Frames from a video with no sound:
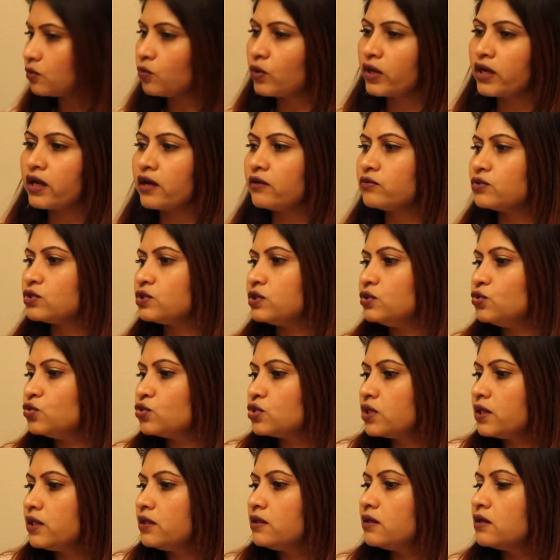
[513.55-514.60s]
one I was
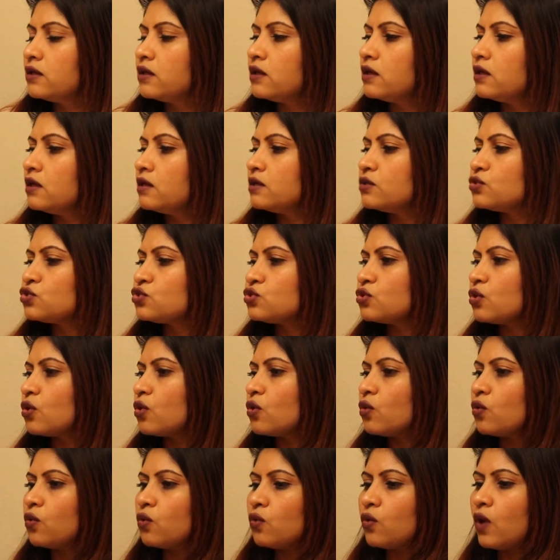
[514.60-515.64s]
using
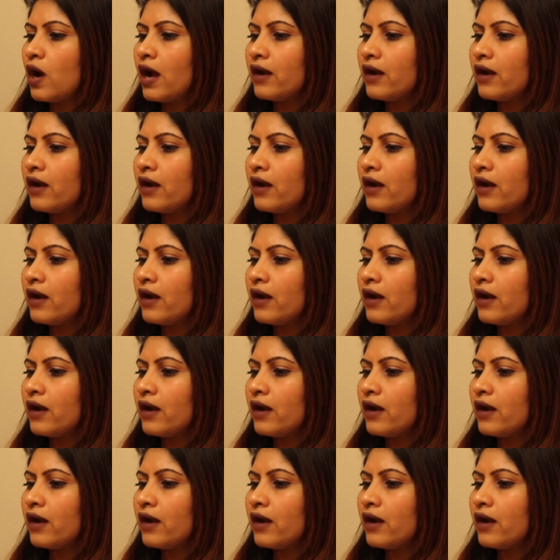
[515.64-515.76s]
so